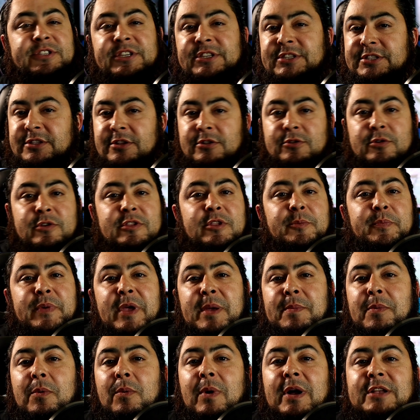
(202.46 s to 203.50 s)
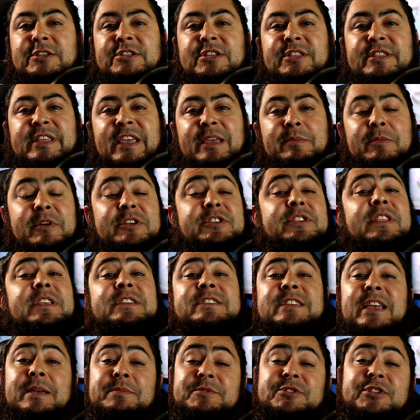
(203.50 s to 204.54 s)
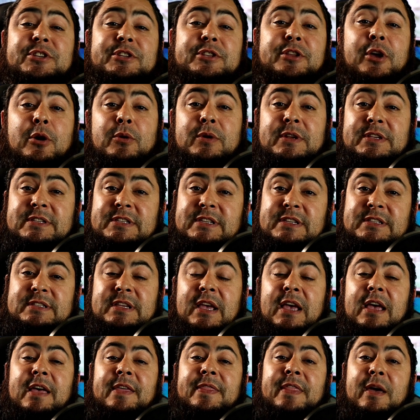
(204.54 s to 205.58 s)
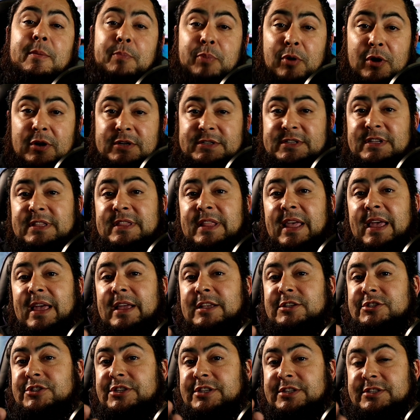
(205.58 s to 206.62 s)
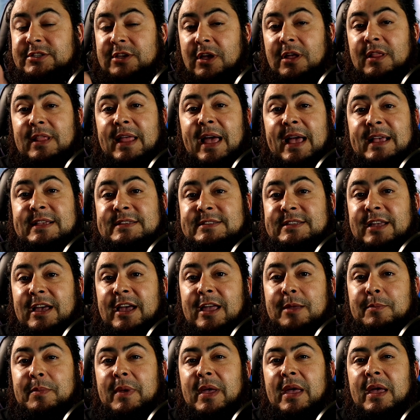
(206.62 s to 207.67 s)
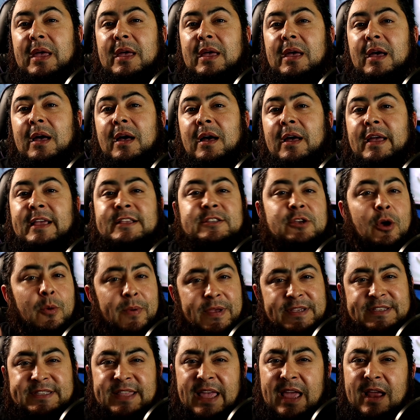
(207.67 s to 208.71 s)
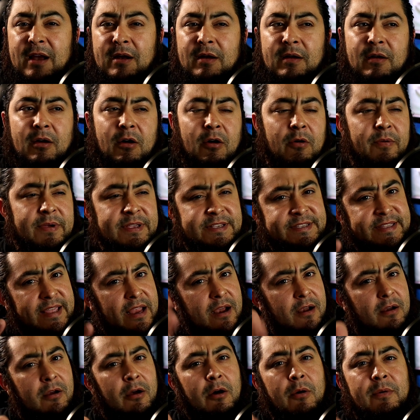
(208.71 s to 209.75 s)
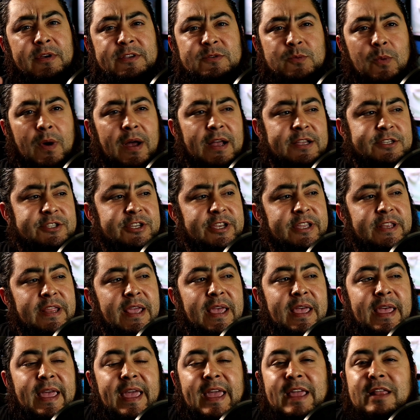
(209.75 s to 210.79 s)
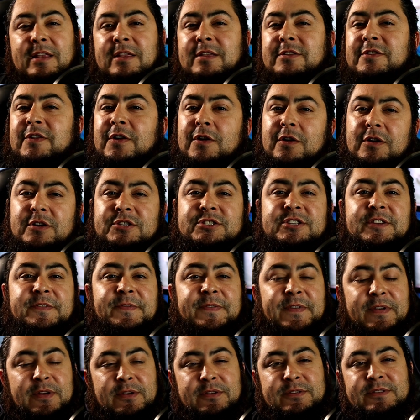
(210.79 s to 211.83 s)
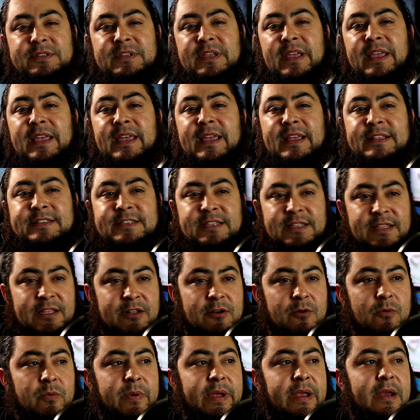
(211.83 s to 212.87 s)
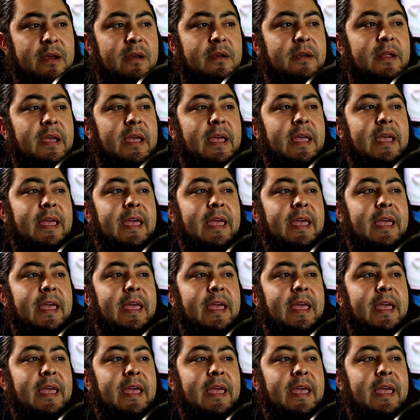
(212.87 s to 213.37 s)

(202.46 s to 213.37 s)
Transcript: She's still doing the people watching thing, but this time she notices that person that she saw last time is always there, always watching. And to her, she feels it's a little weird.